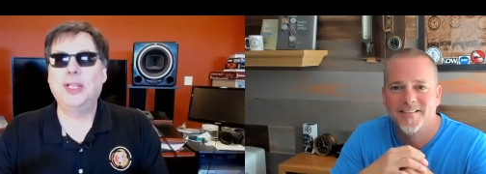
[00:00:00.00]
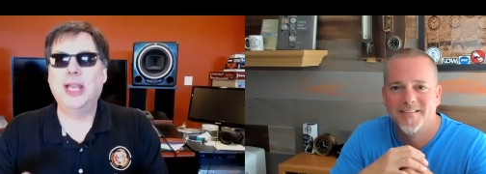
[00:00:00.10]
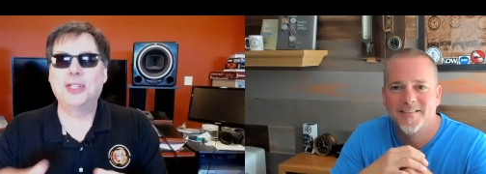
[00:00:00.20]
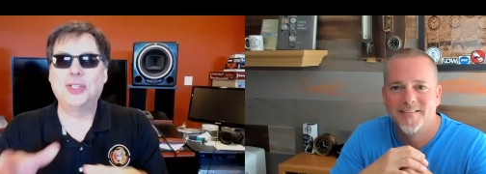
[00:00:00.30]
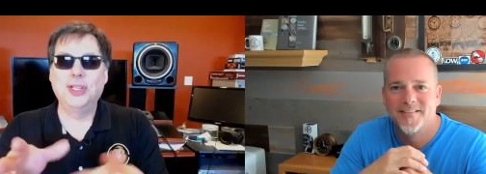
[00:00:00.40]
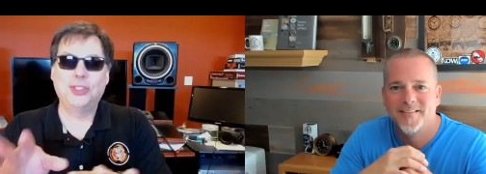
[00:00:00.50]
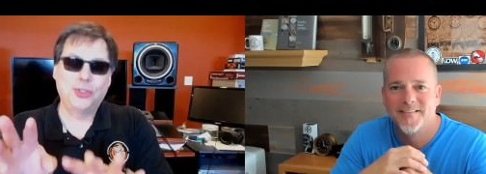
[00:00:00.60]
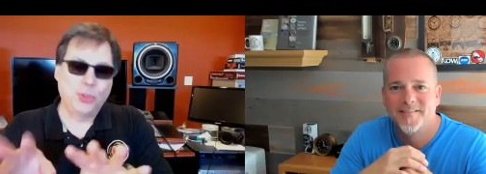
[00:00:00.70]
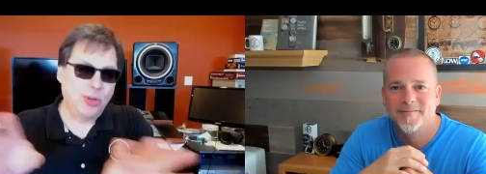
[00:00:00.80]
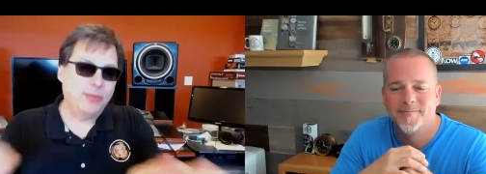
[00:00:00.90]
Speaker 1: actually
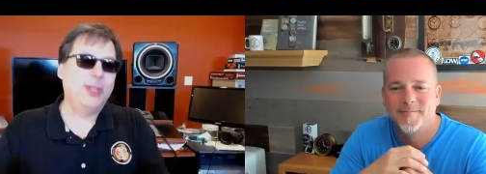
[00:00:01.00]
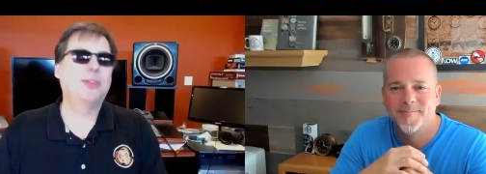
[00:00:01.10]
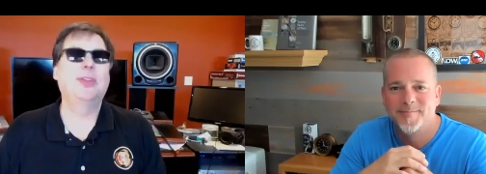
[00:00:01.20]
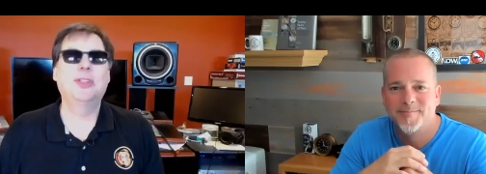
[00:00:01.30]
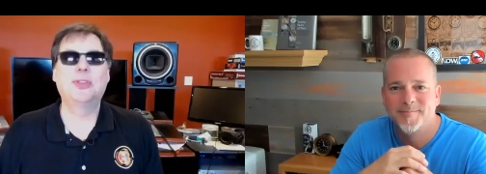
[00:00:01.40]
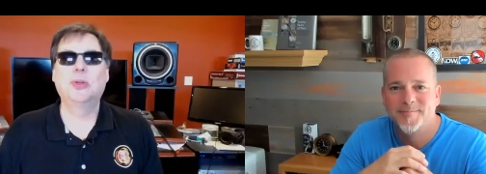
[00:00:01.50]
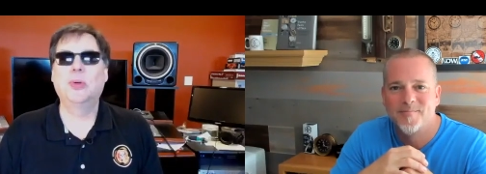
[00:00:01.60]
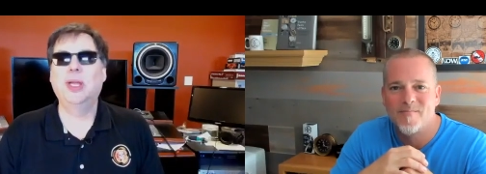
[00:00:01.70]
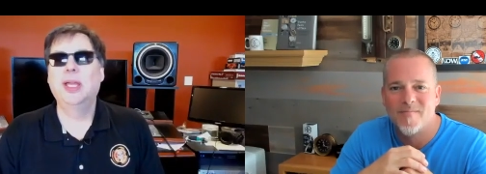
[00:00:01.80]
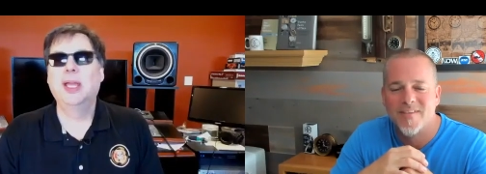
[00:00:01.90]
sort of answer this in a
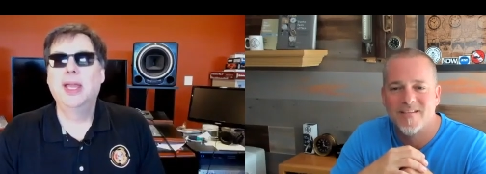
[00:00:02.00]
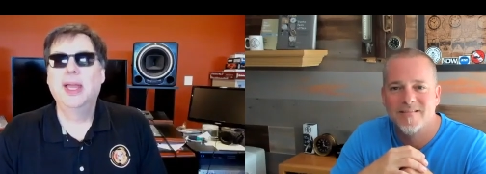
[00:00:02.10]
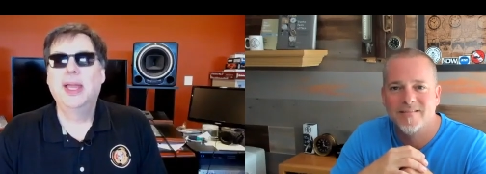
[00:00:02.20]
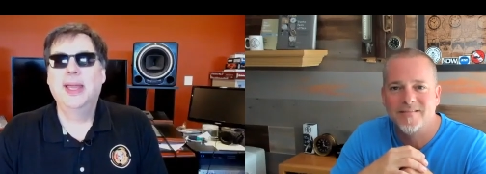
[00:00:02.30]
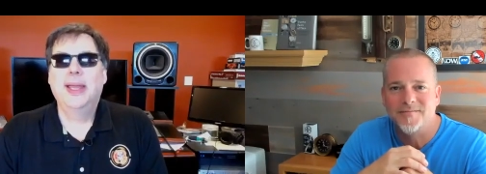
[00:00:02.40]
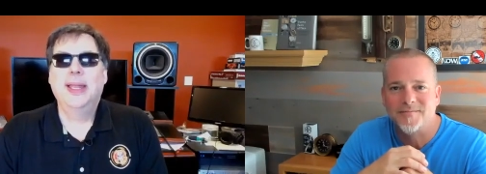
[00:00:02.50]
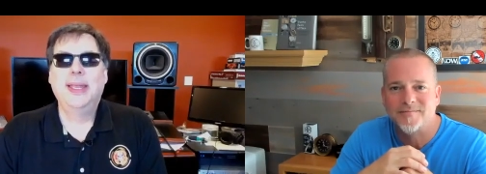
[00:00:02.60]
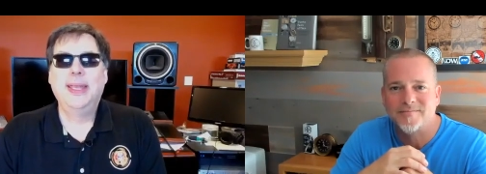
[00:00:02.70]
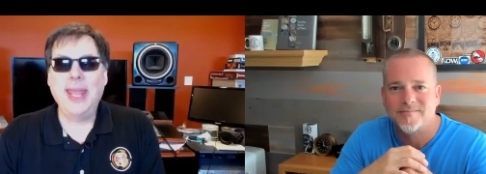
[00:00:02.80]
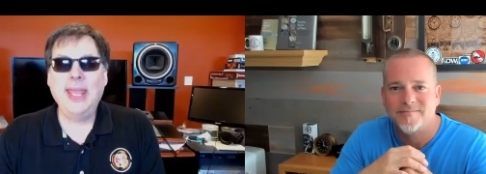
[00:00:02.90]
way.
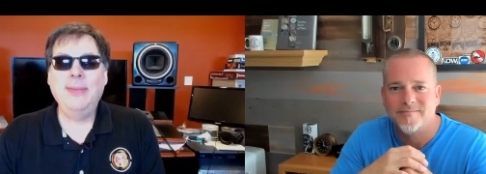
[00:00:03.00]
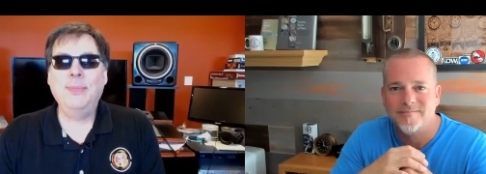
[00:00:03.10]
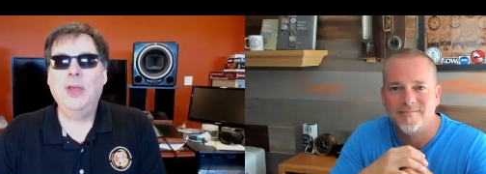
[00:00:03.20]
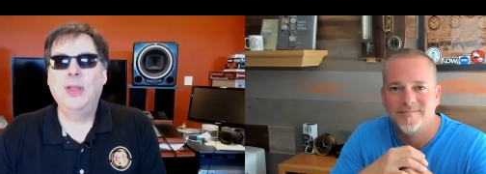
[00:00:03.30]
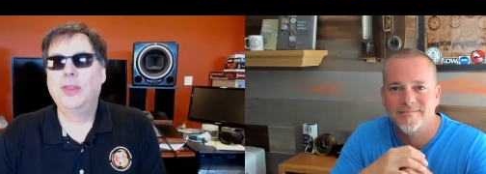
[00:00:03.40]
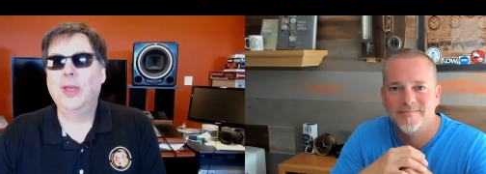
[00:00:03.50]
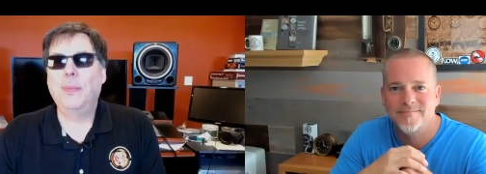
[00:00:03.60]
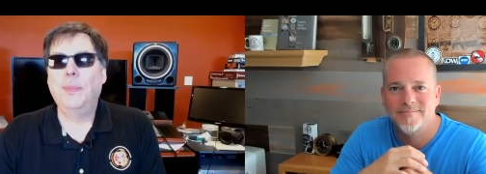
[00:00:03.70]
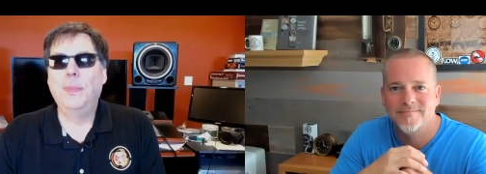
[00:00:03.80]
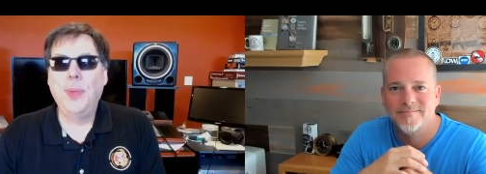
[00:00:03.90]
Name the
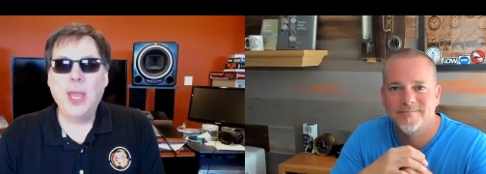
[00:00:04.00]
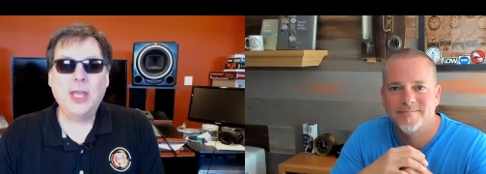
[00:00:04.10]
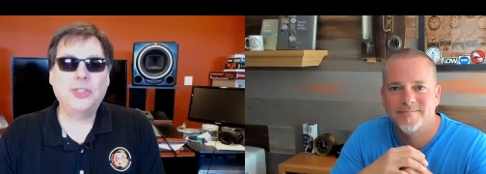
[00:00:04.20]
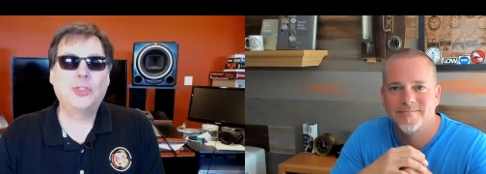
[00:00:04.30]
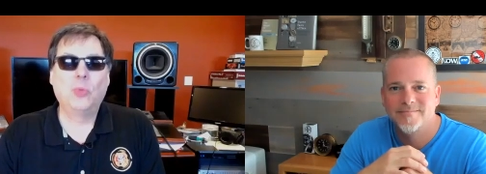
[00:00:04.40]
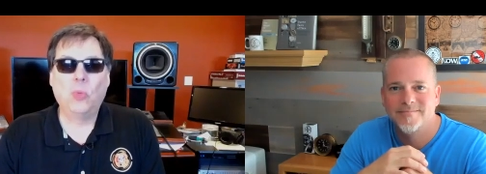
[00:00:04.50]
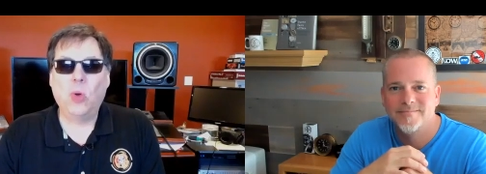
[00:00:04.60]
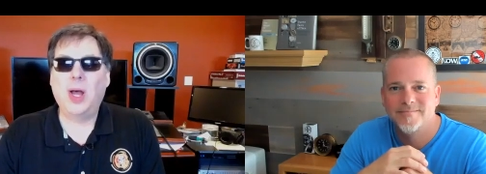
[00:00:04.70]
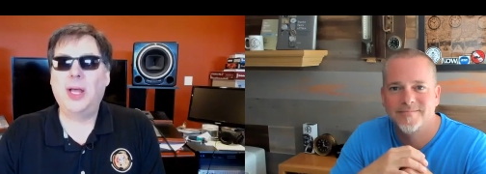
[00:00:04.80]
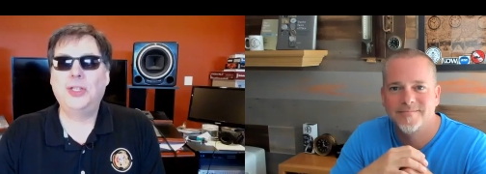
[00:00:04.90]
best
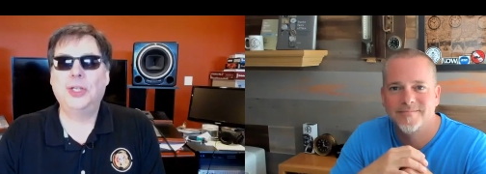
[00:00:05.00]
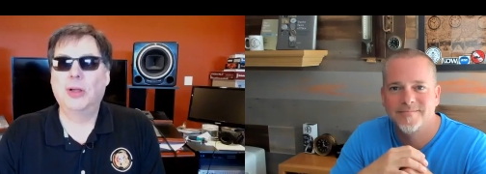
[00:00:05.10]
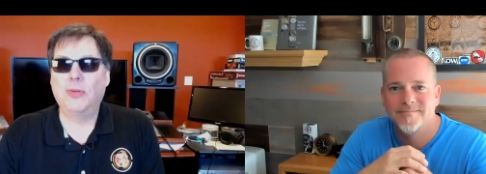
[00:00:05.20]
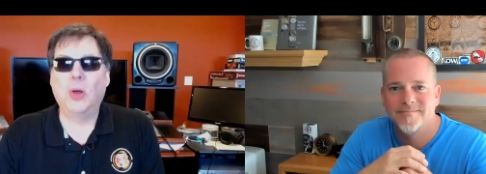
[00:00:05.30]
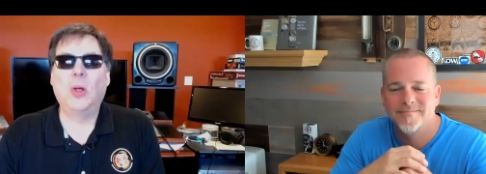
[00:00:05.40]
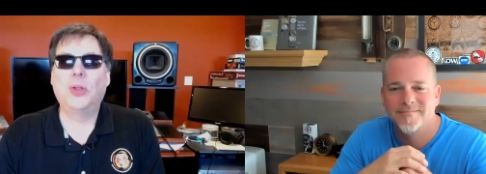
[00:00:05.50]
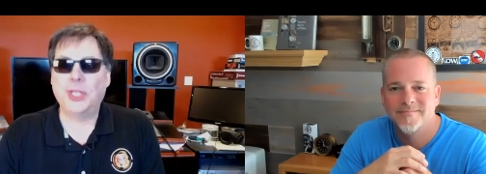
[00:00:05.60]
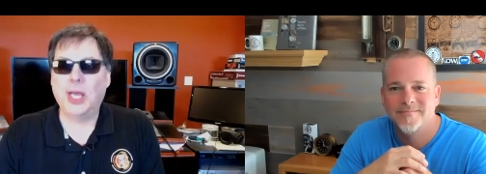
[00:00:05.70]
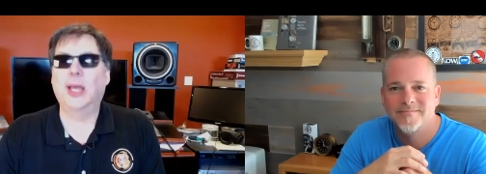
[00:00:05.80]
watch of all time.